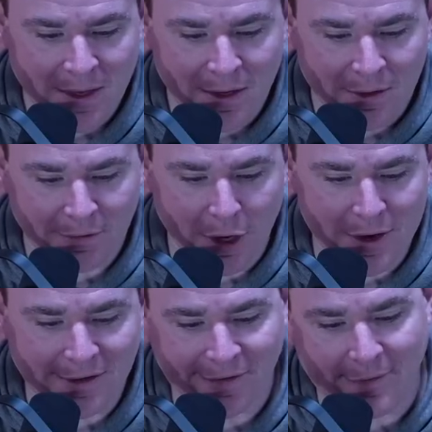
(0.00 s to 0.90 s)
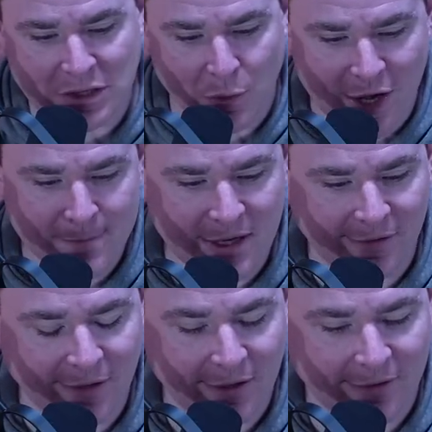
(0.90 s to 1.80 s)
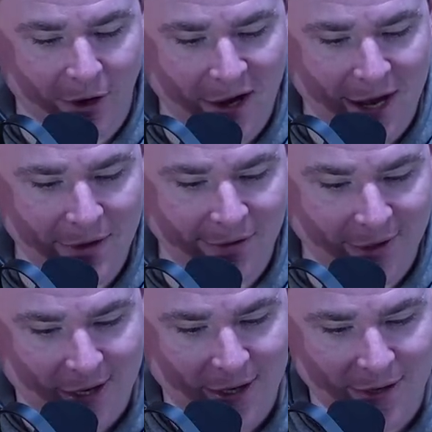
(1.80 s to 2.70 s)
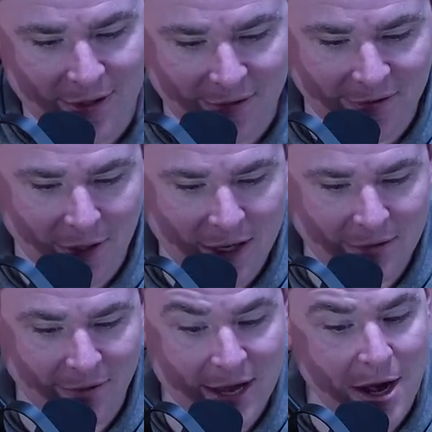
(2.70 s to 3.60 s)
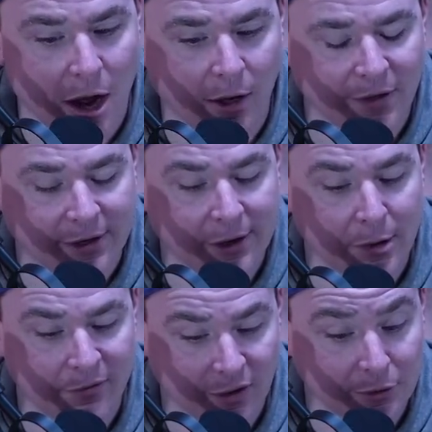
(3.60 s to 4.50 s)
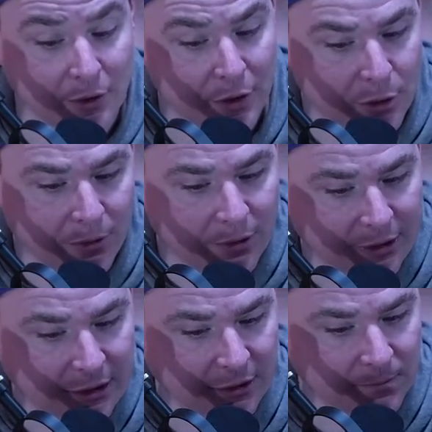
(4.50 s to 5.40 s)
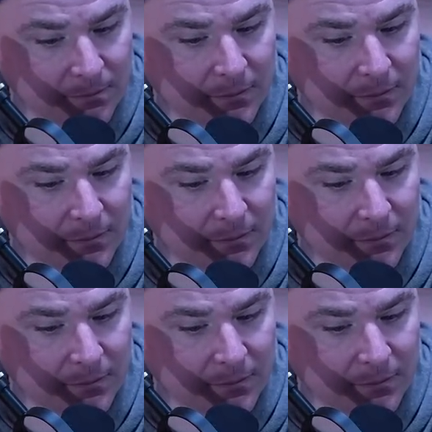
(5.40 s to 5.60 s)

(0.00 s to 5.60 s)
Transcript: so in seven twenty B C, Sargon the Second and the Assyrians, they conquered the Kingdom of Israel, the Northern Kingdom.